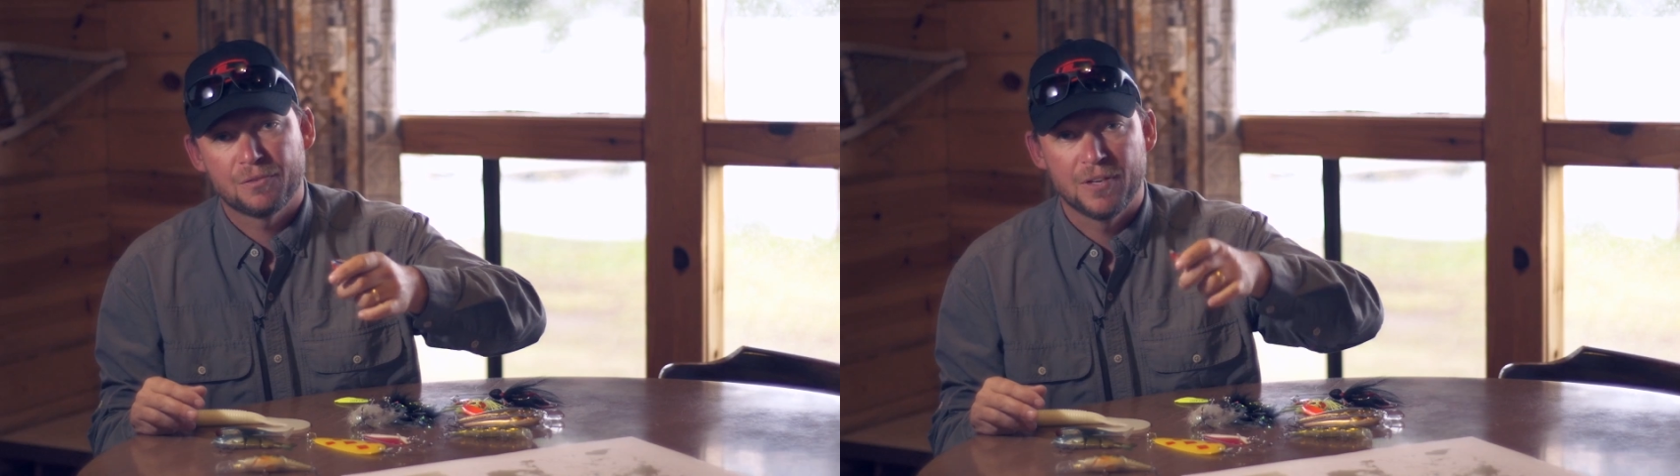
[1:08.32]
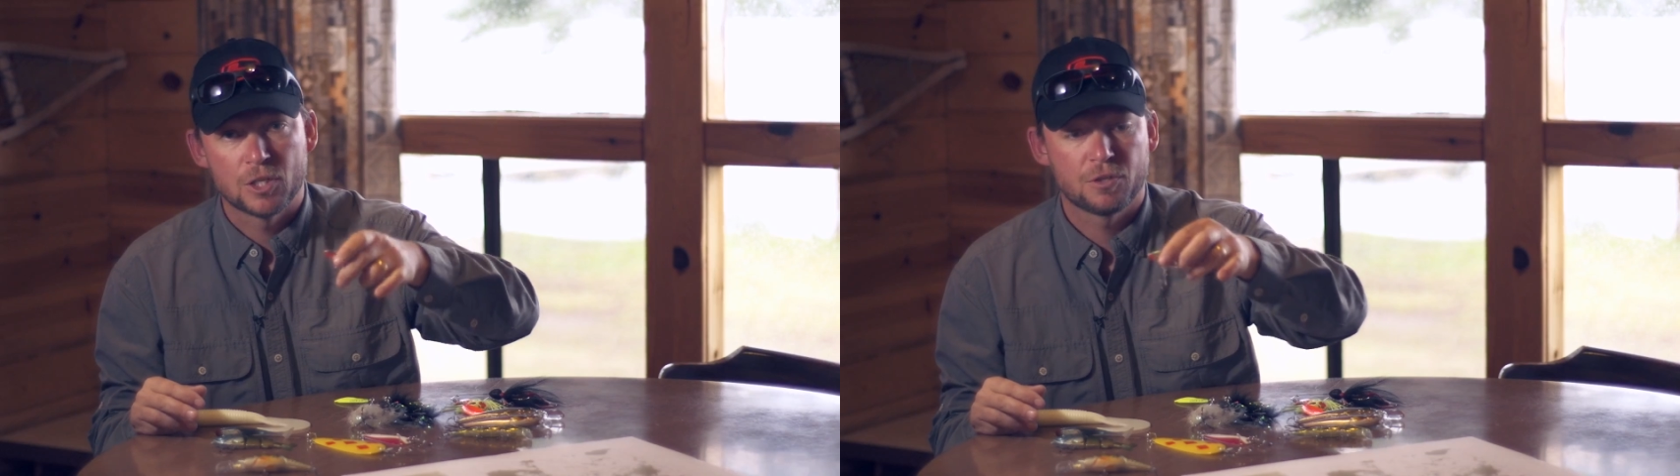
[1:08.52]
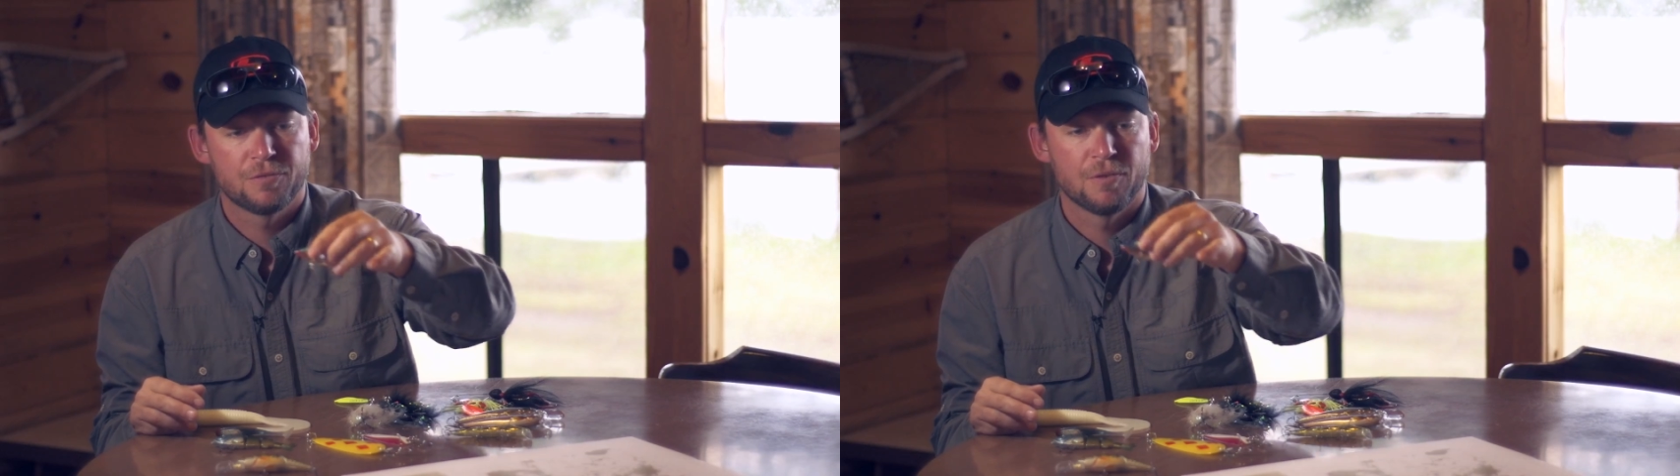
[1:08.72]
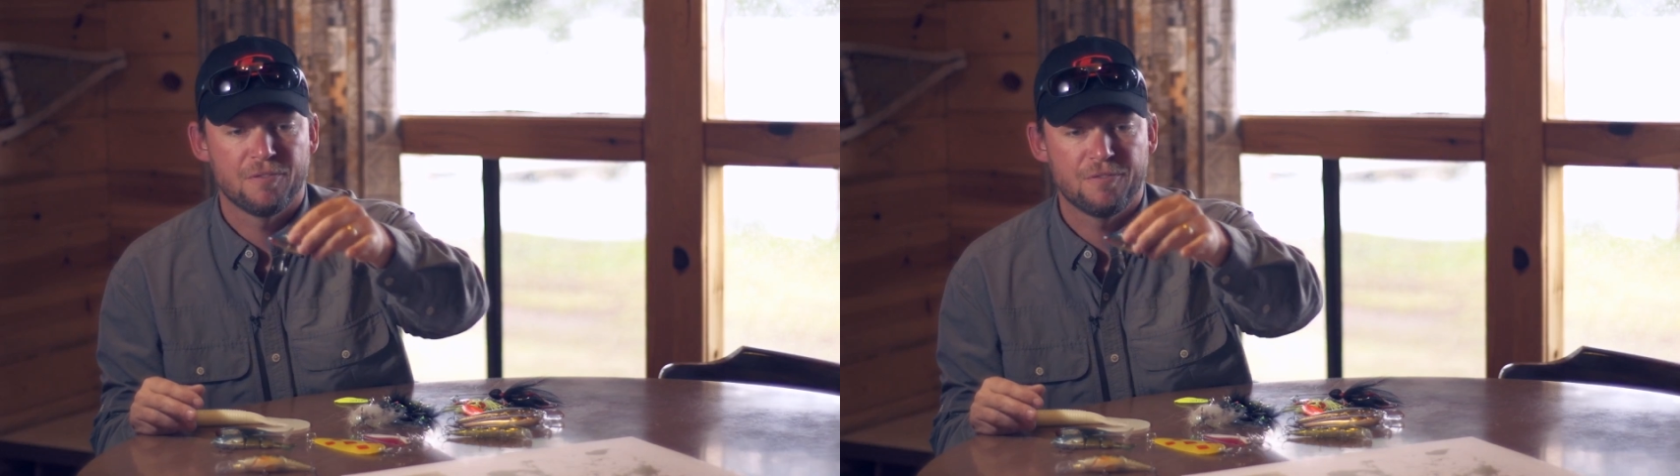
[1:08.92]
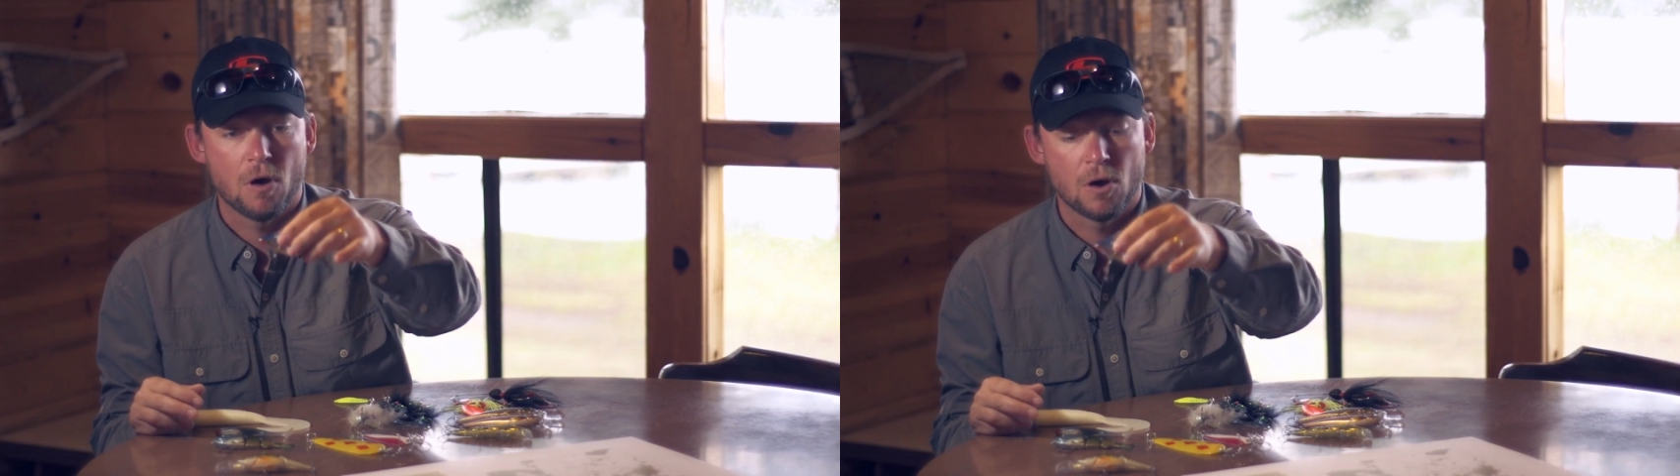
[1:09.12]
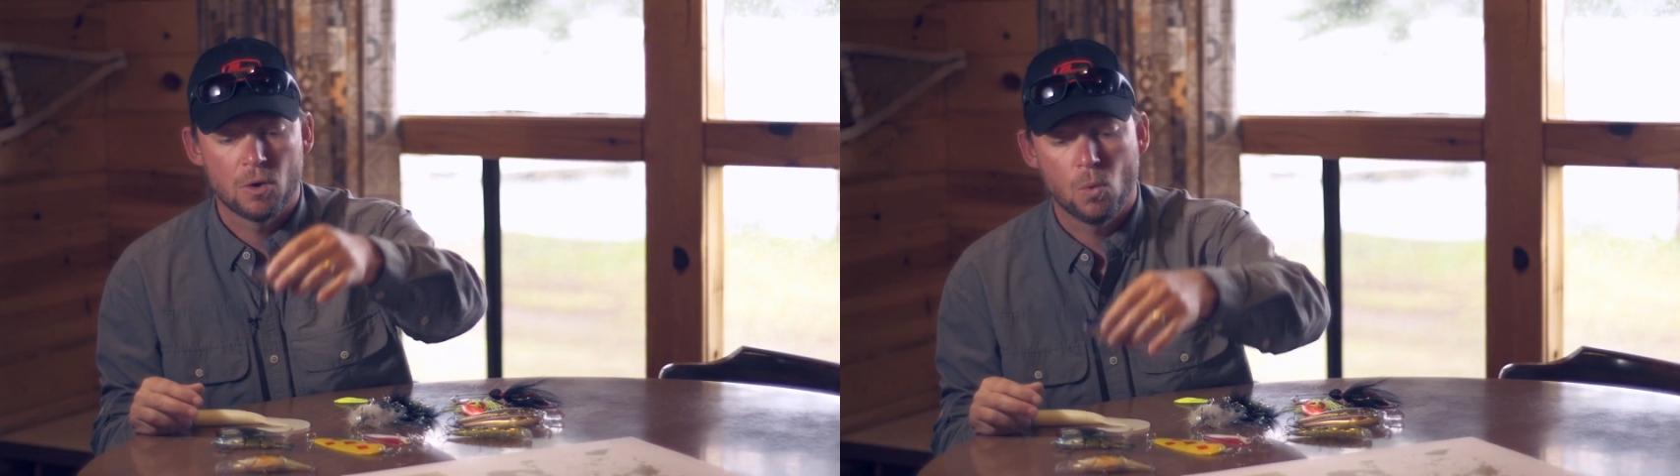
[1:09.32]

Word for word: fish from far and